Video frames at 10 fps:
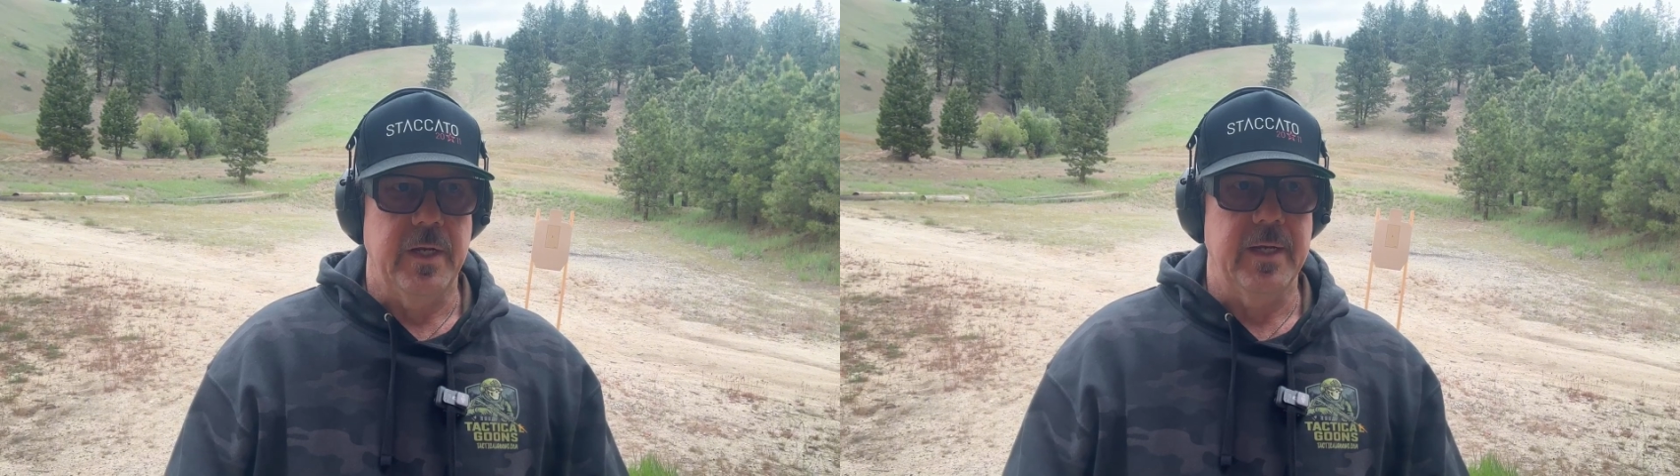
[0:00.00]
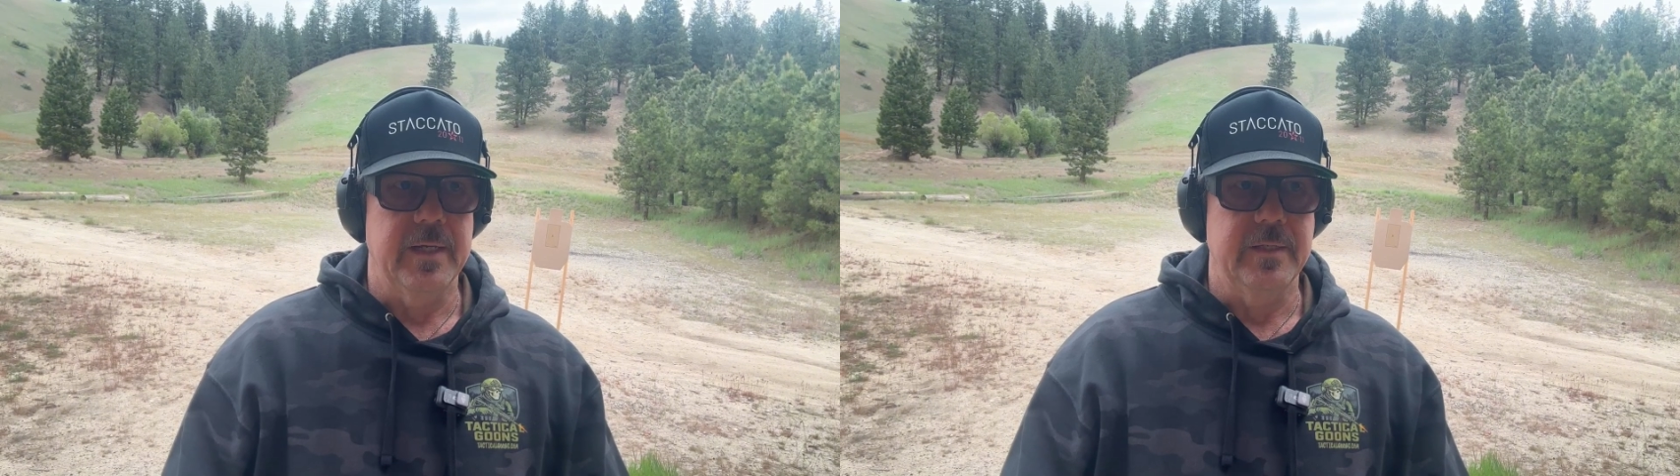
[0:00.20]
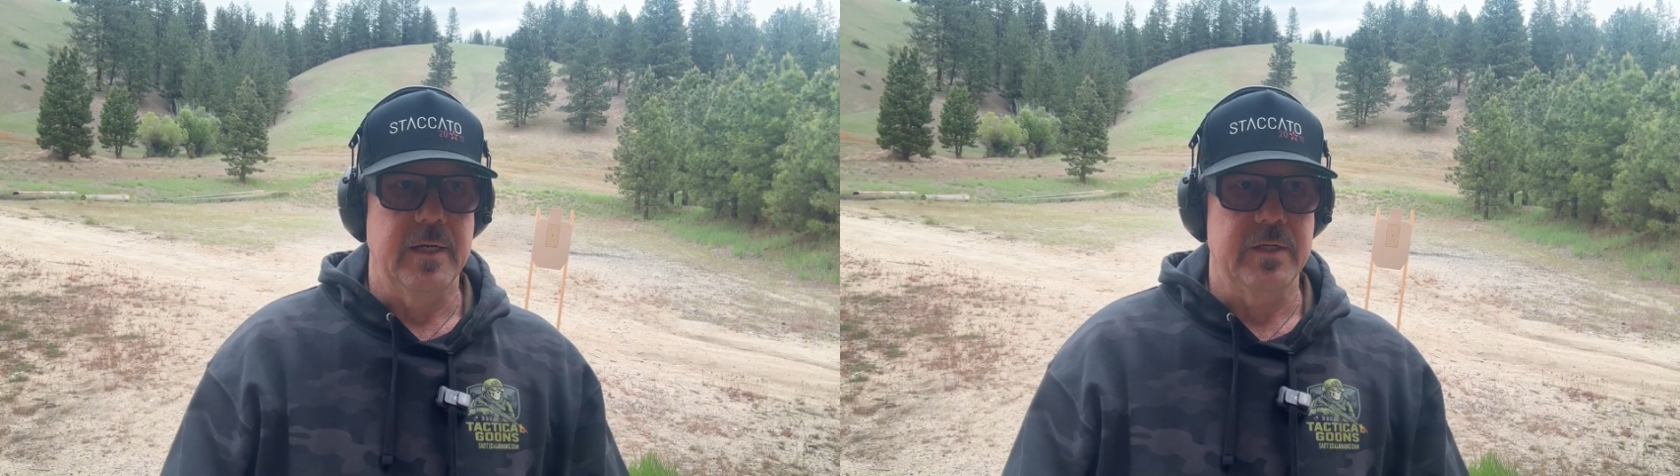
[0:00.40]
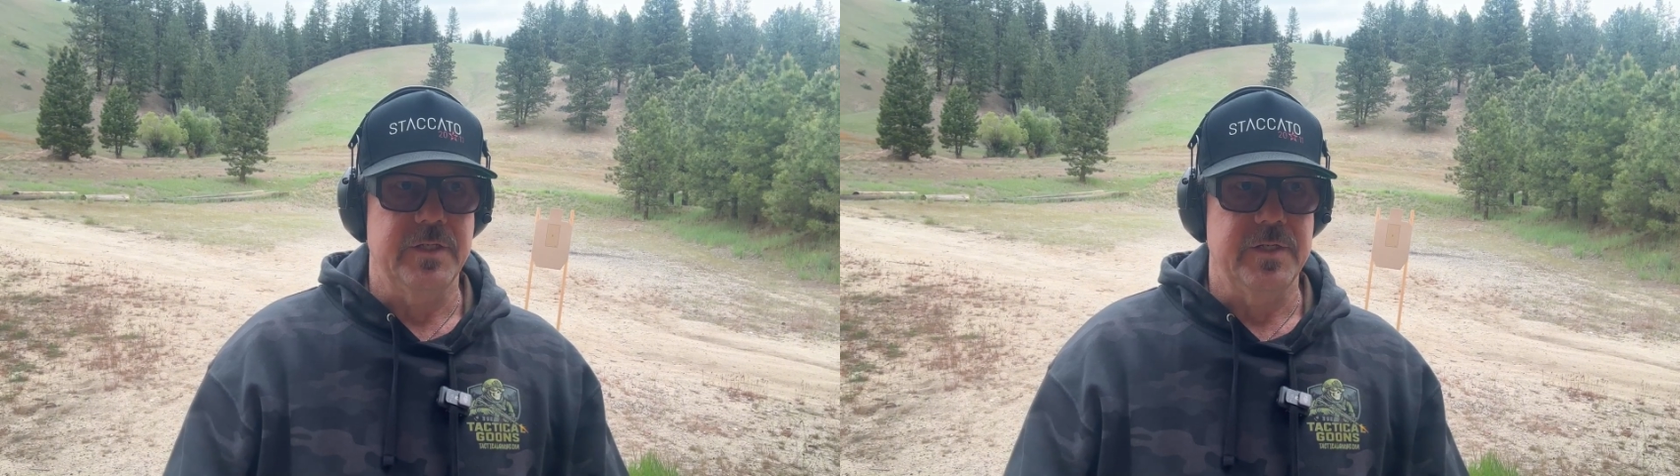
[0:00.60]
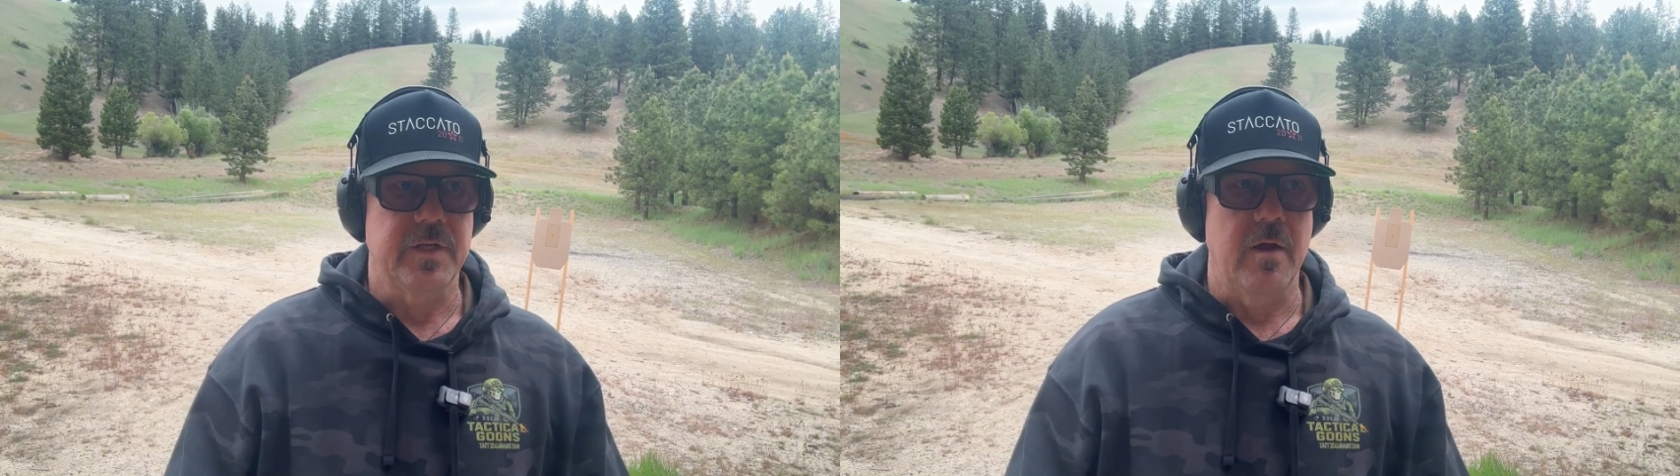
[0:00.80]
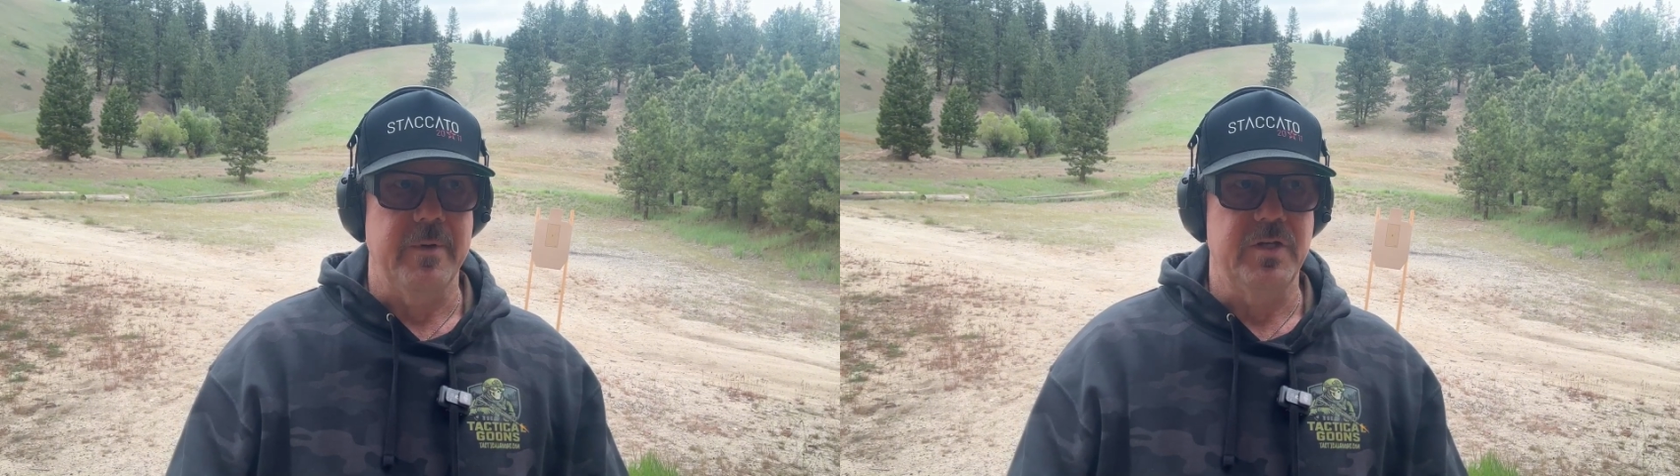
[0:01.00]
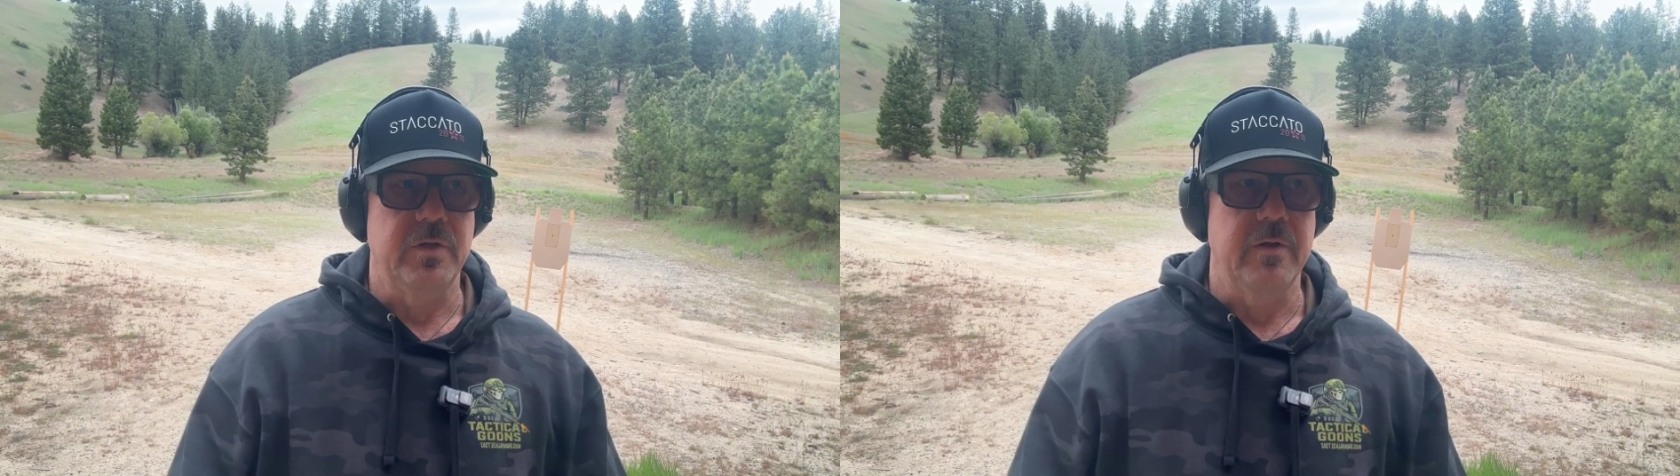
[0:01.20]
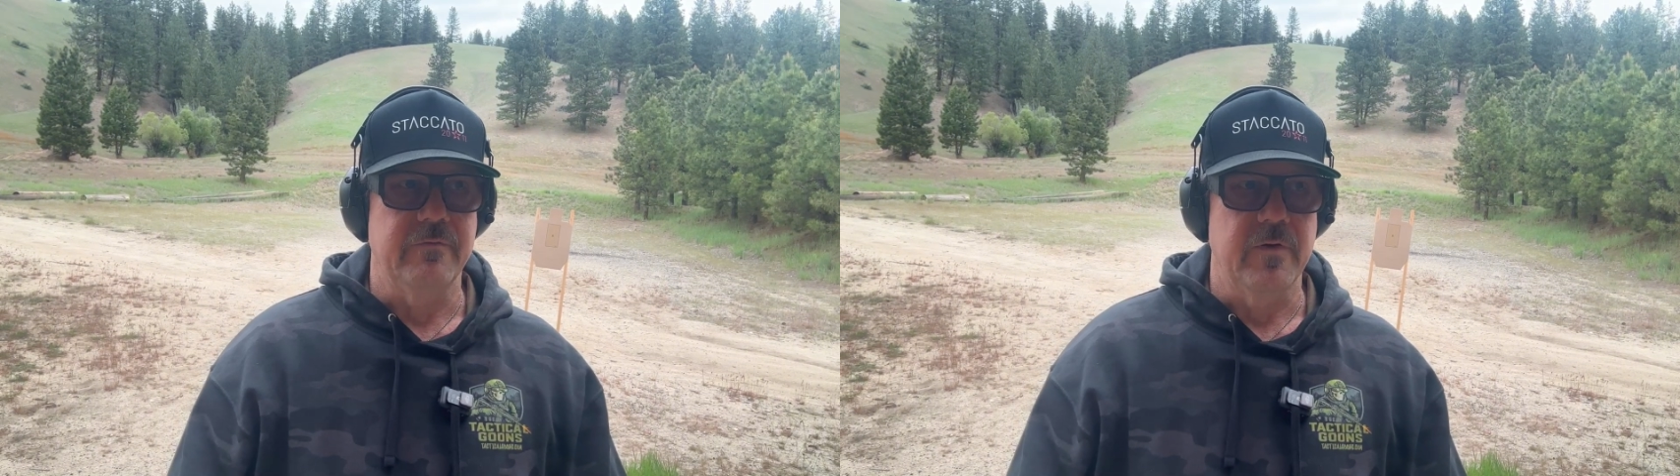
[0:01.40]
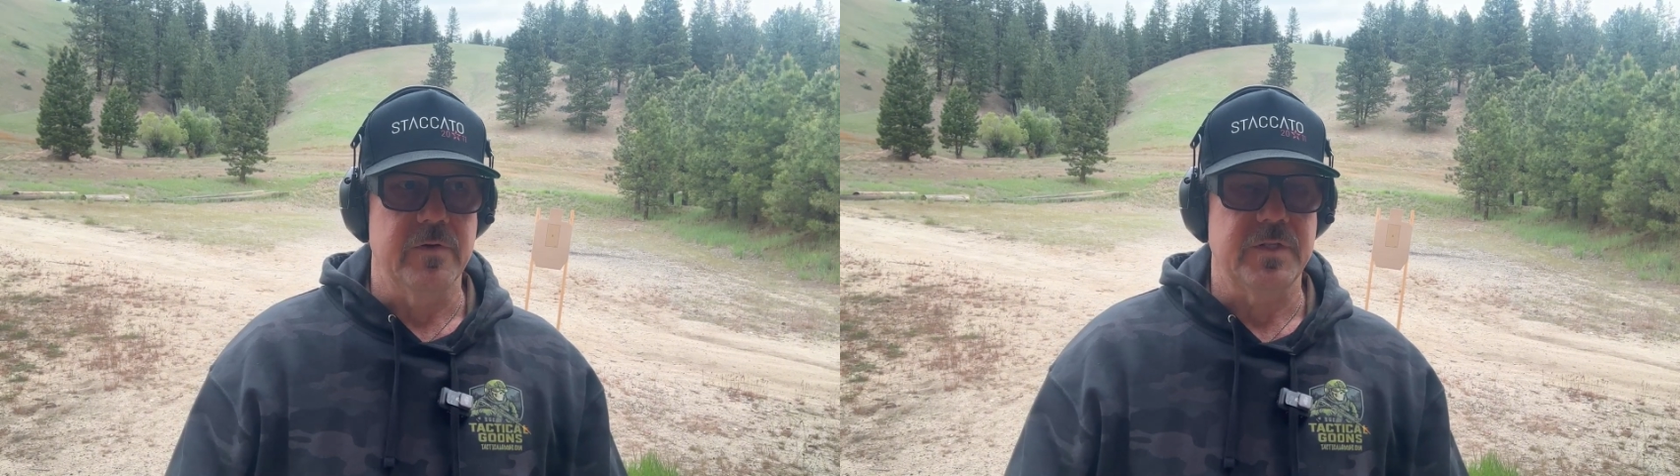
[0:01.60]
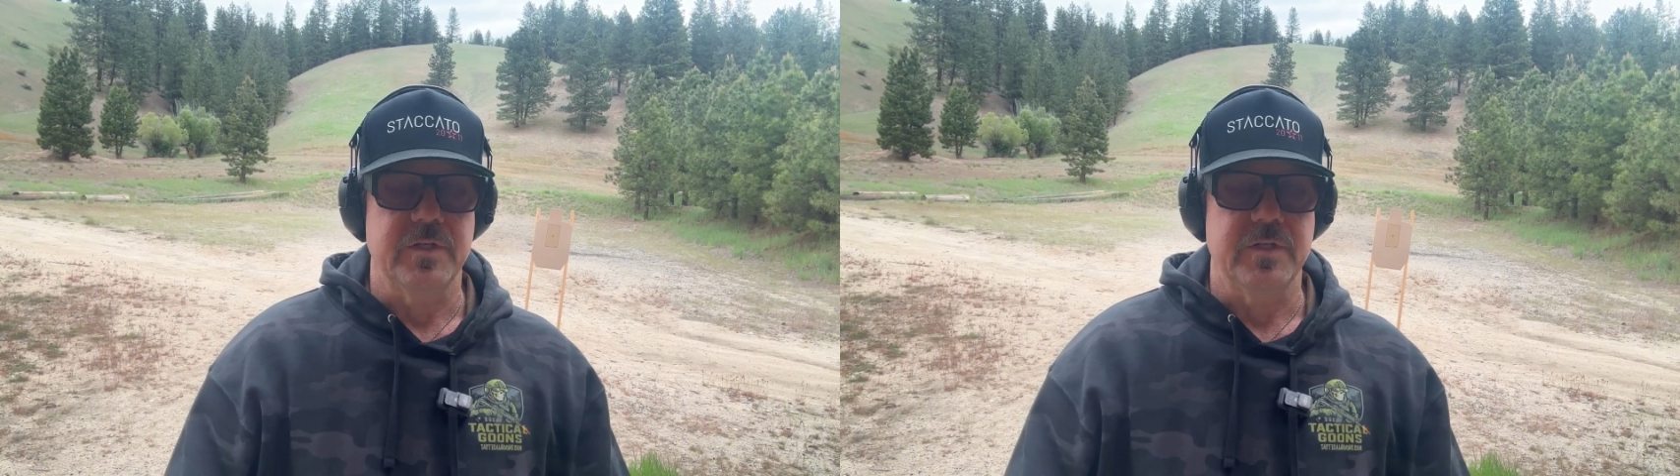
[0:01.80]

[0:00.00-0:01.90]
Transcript: and she saw me shoot it first,